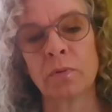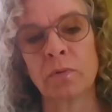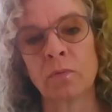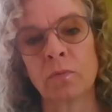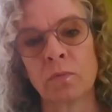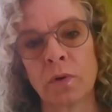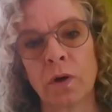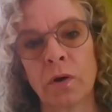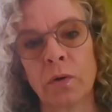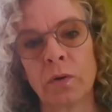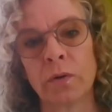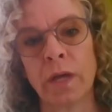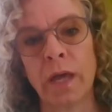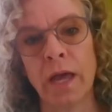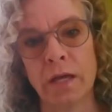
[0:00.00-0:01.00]

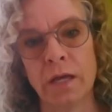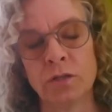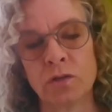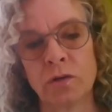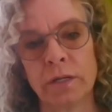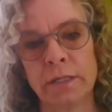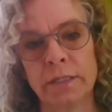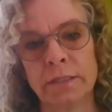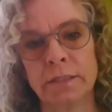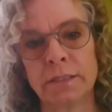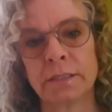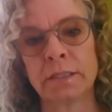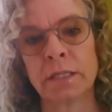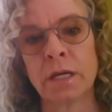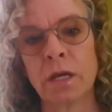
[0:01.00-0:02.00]
Road
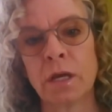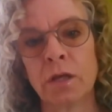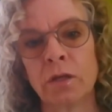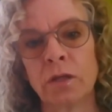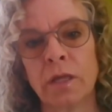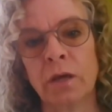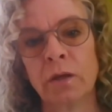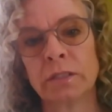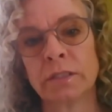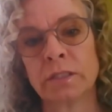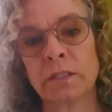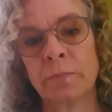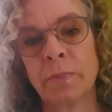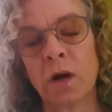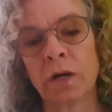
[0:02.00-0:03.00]
entrance, it's
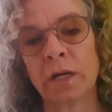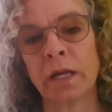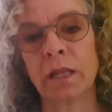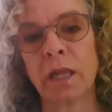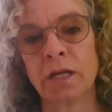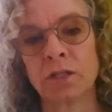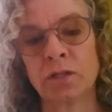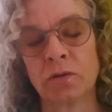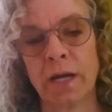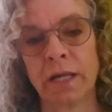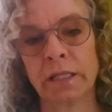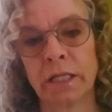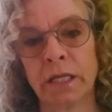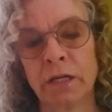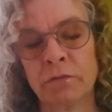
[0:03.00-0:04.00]
the parking lot
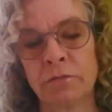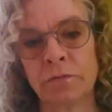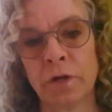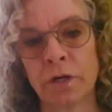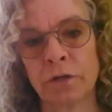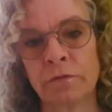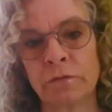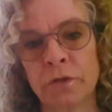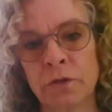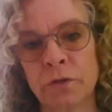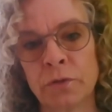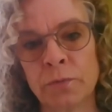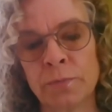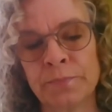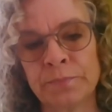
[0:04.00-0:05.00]
directly in front of
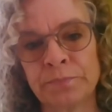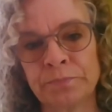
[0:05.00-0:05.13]
you.